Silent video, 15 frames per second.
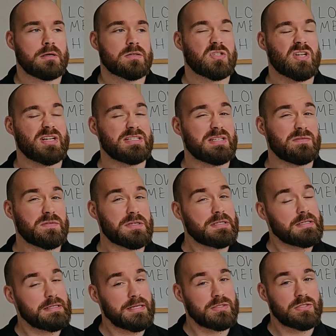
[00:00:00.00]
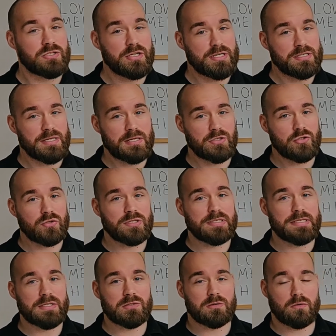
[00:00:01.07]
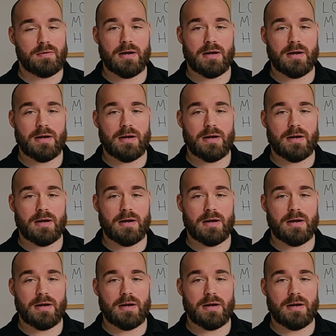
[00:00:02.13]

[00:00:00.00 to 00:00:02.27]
scientifically they suggest that should lead to